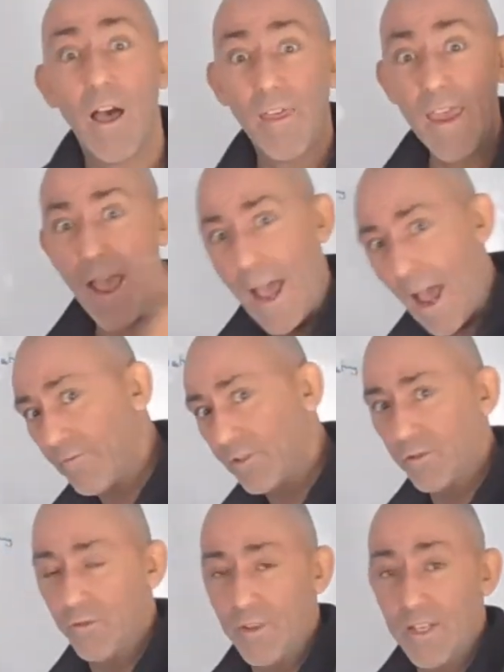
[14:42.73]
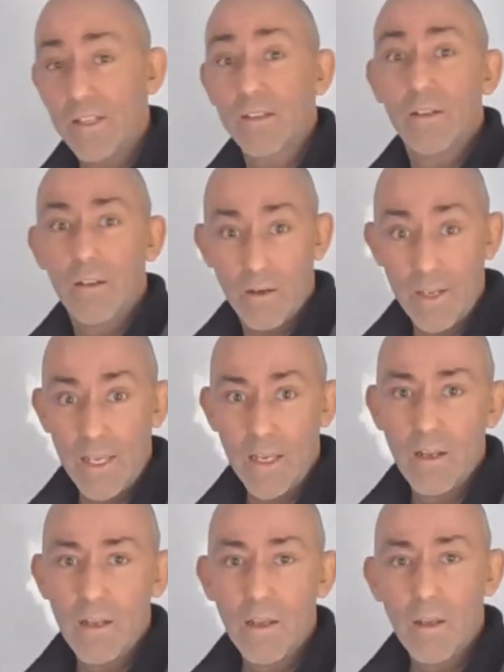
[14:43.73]
and they have to do this, okay,
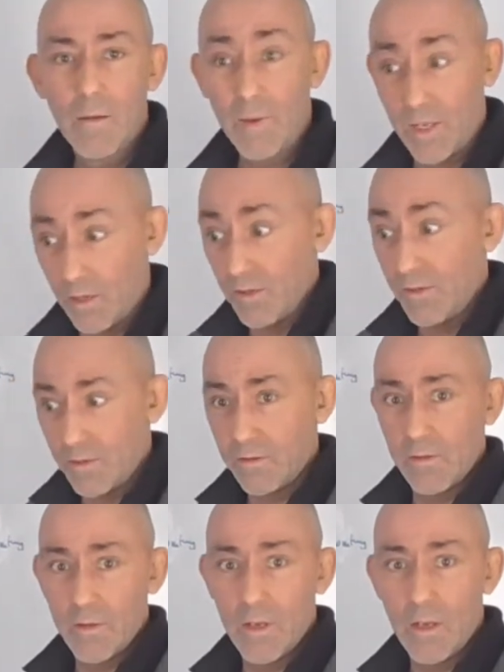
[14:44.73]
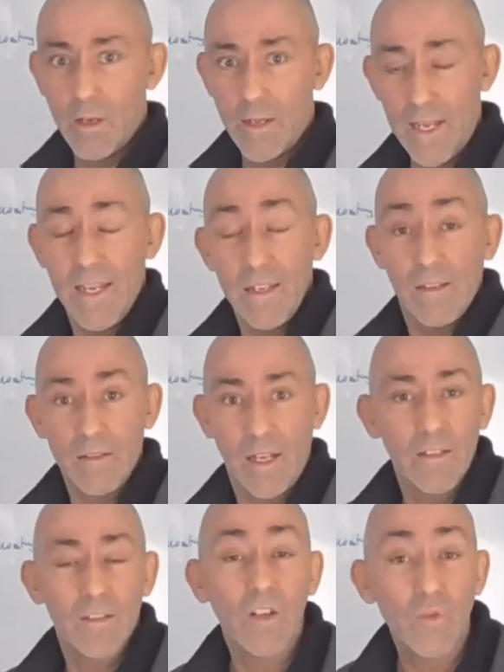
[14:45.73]
because it is,
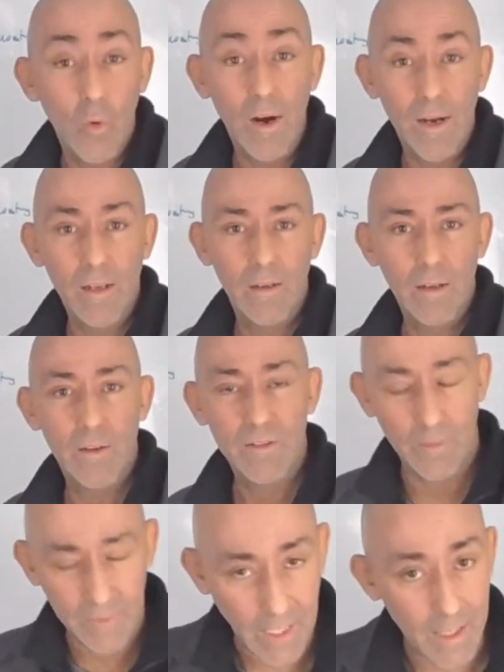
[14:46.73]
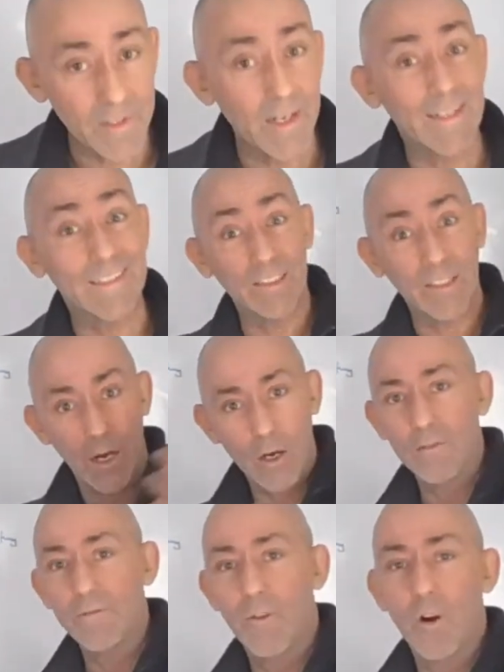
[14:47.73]
and it does work. Sometimes an
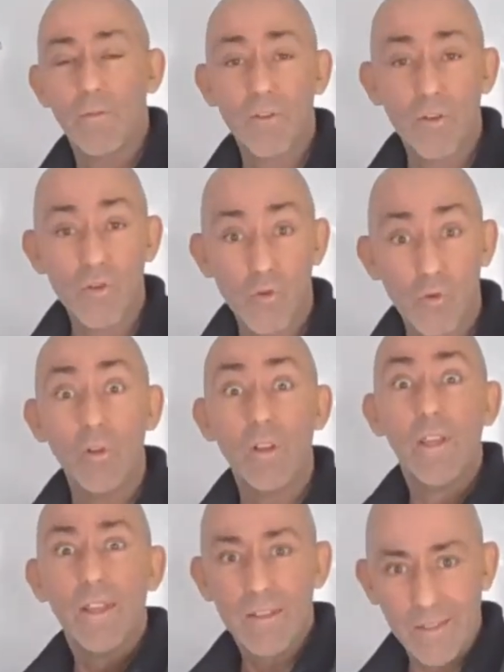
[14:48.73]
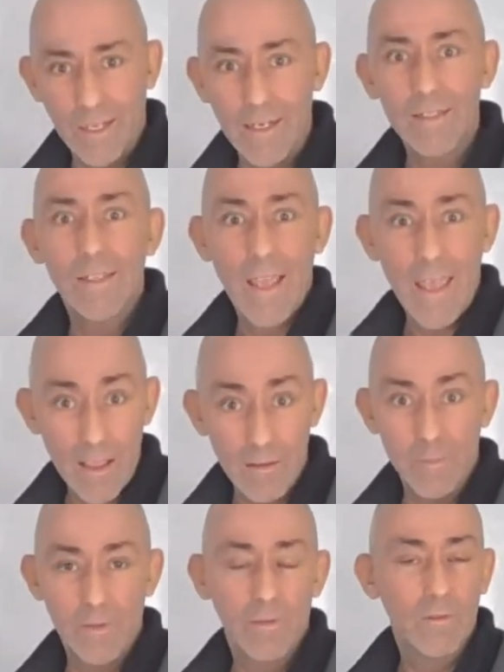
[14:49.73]
external form of control does
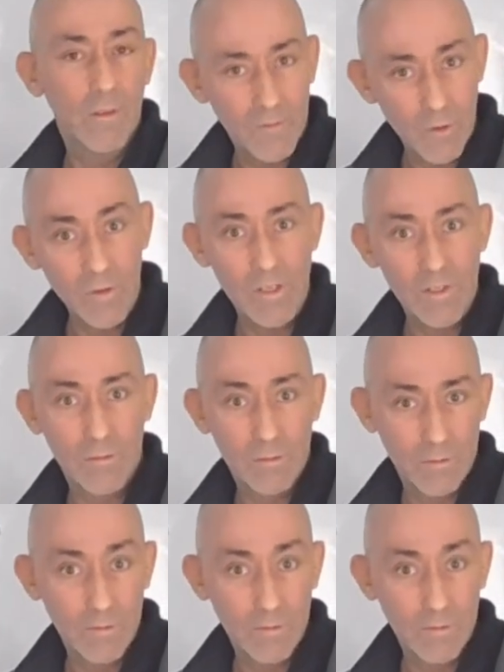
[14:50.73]
help, of course.